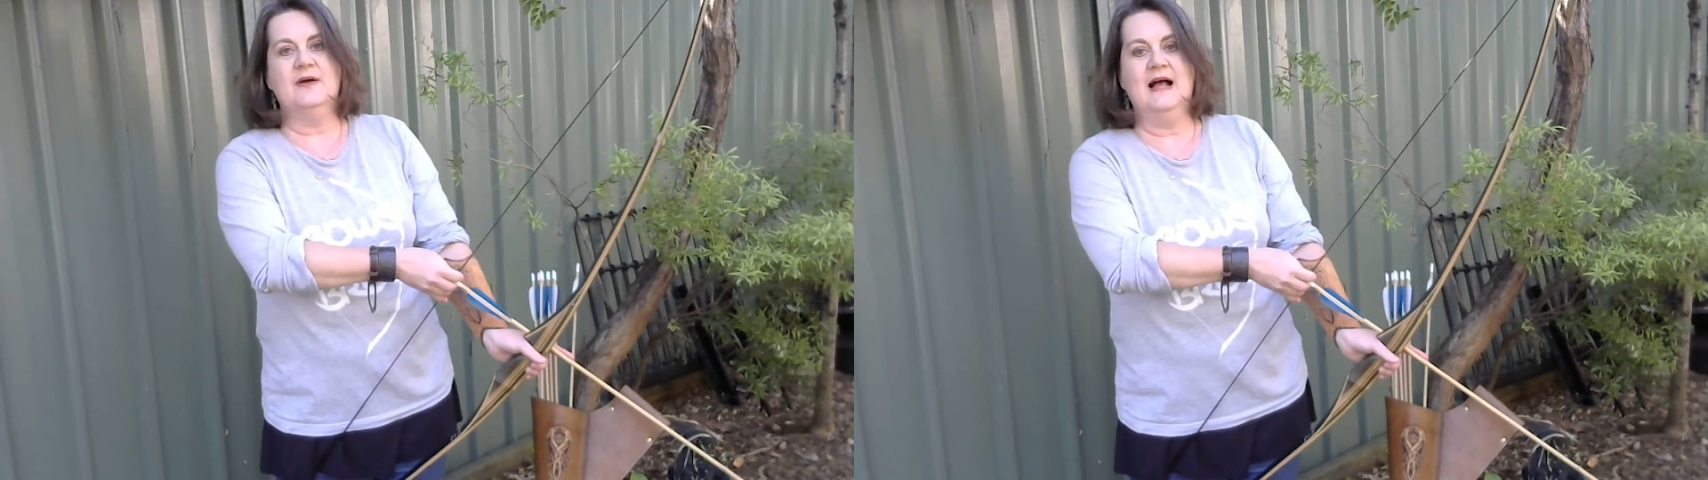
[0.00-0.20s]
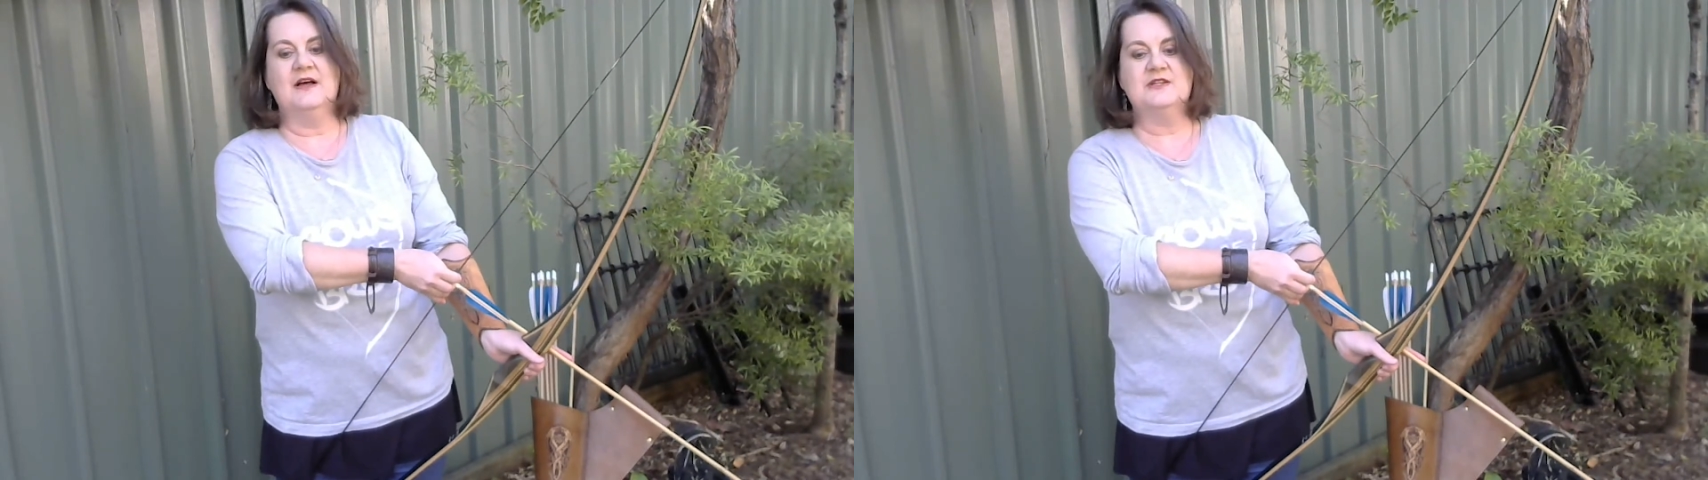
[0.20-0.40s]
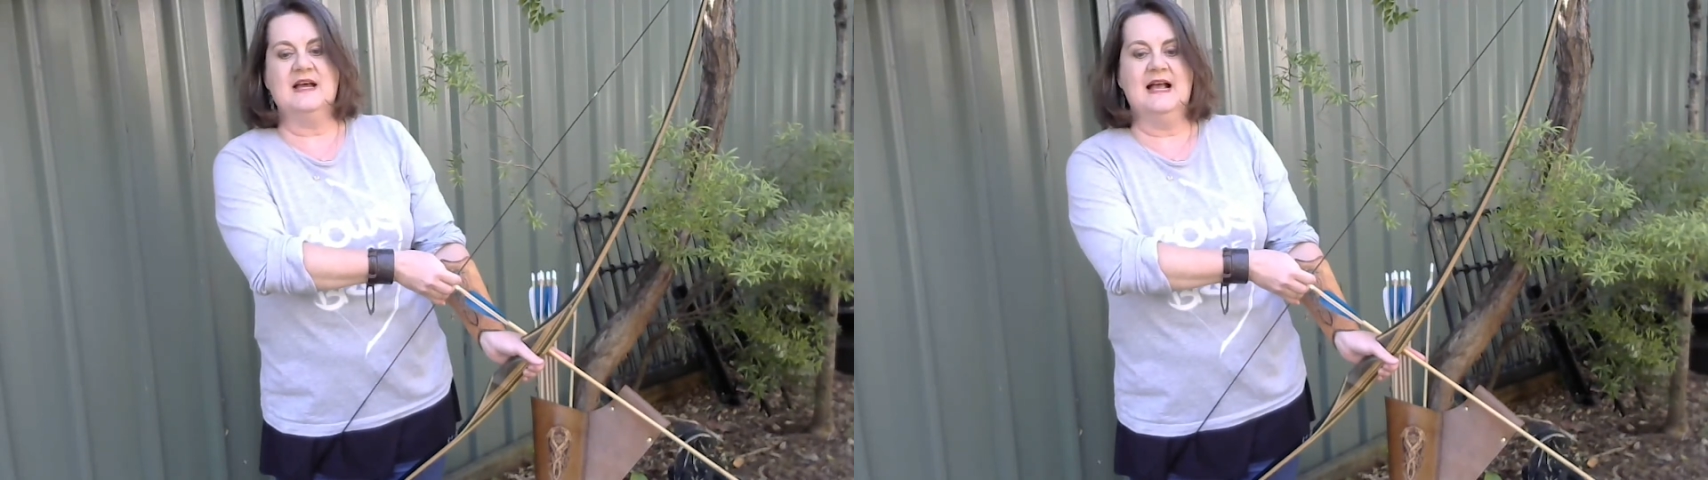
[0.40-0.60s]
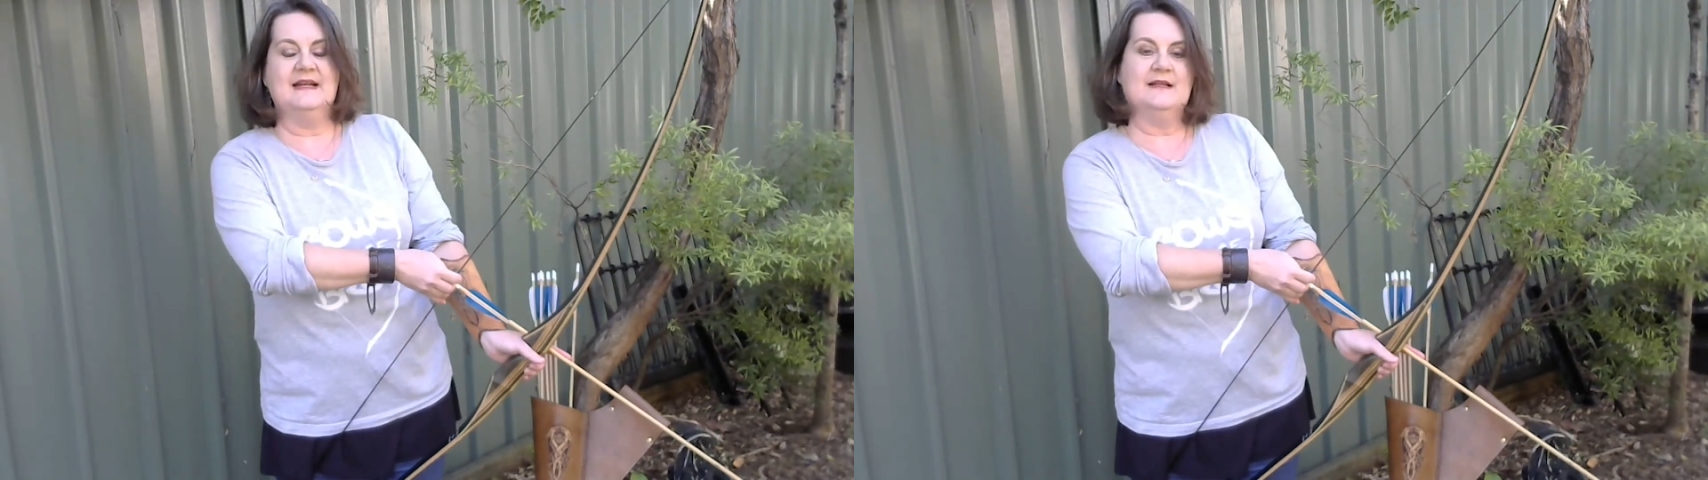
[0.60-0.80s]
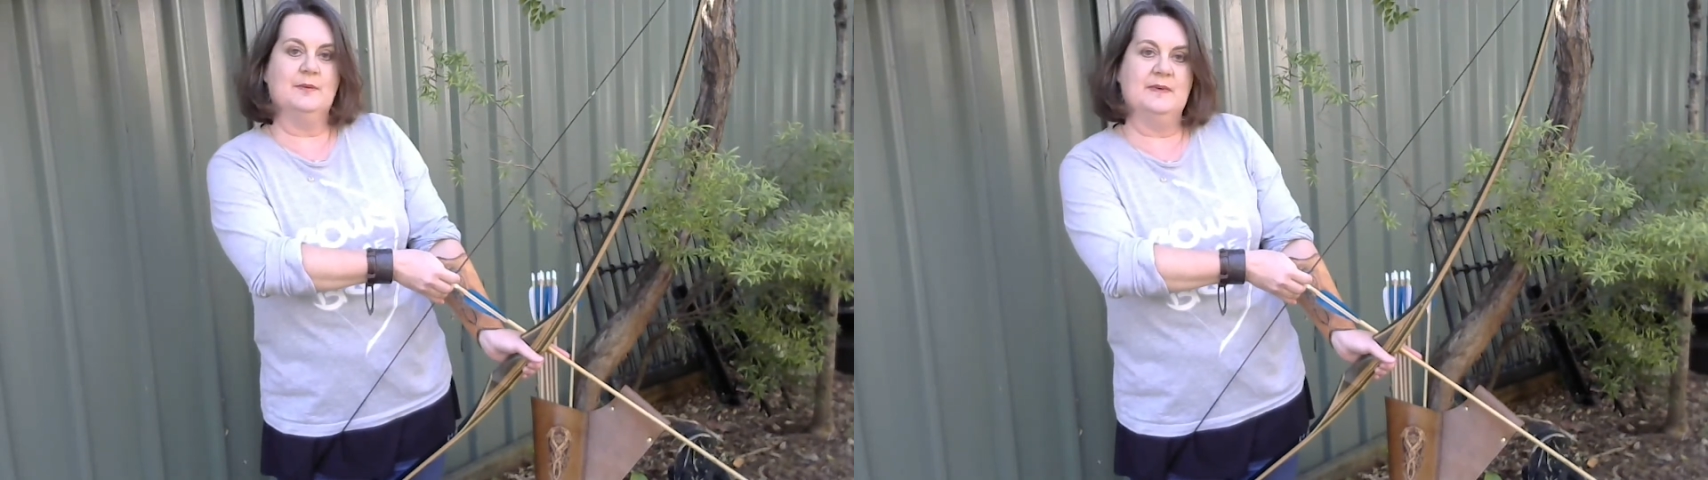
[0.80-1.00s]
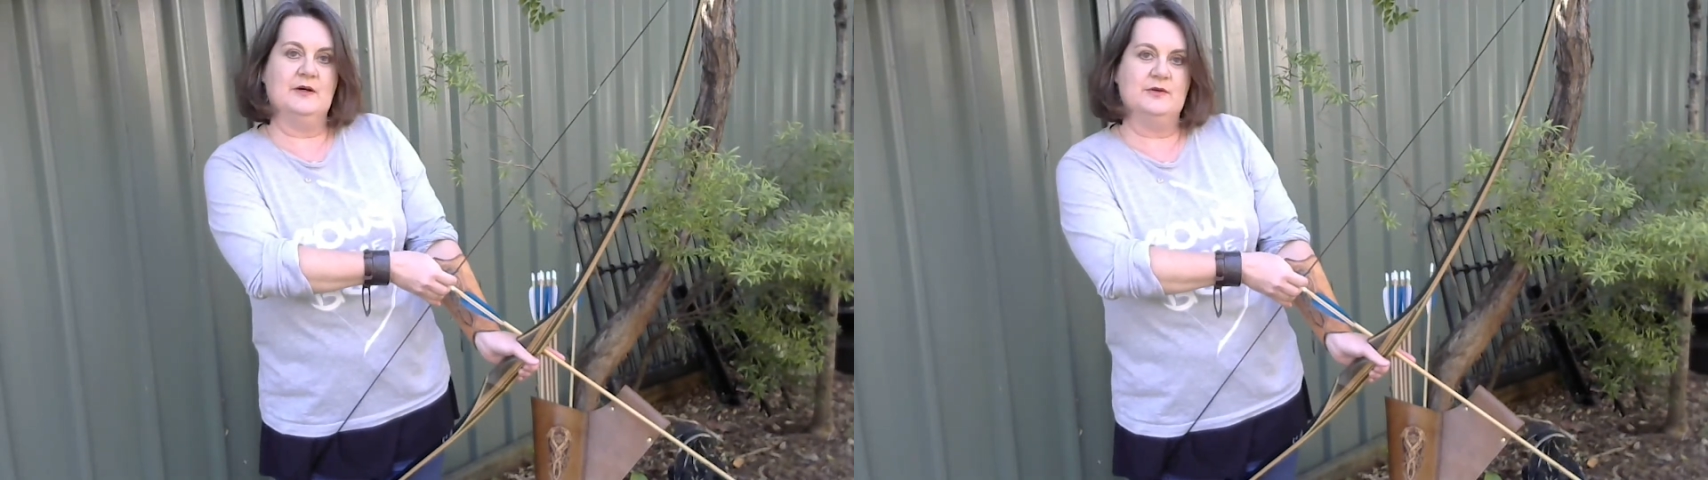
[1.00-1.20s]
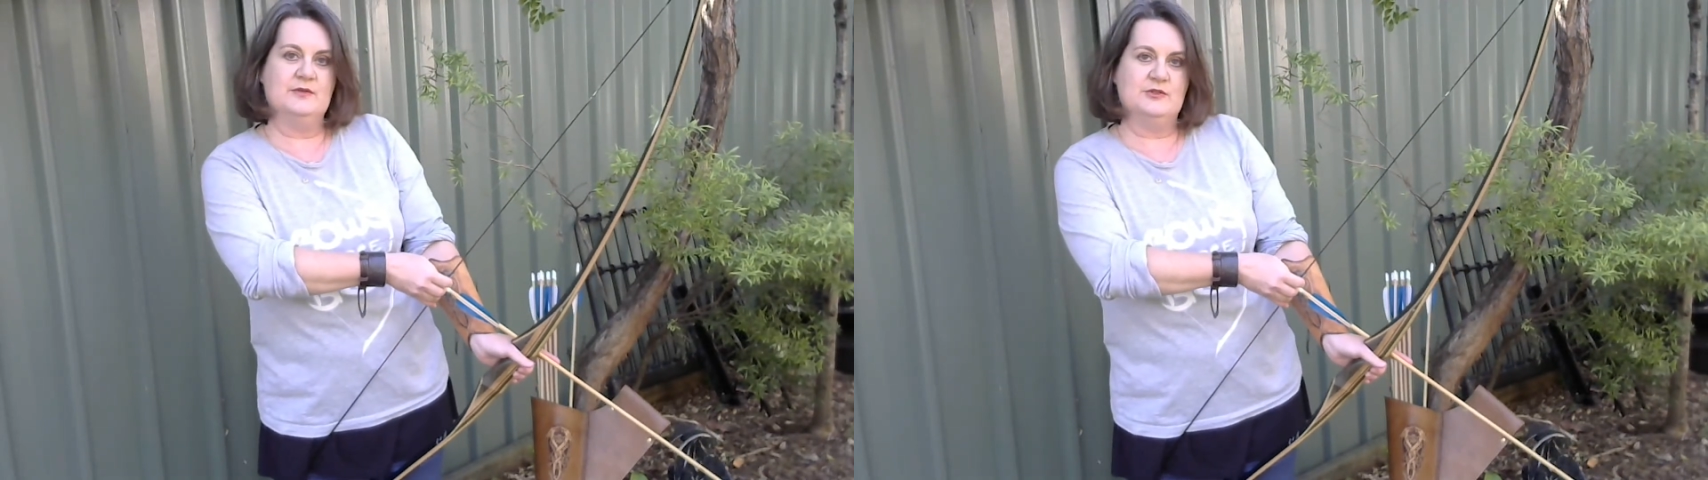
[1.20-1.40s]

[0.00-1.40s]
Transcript: how to handle a bow